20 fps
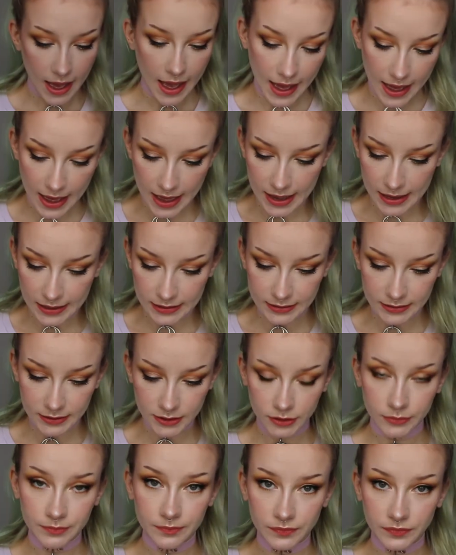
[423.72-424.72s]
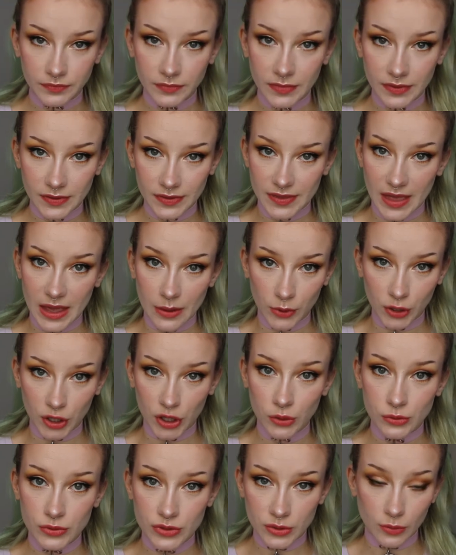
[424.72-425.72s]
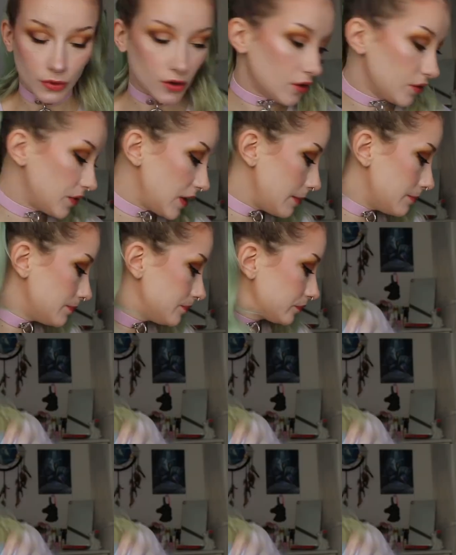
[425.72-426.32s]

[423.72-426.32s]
and they were cute, so I got them.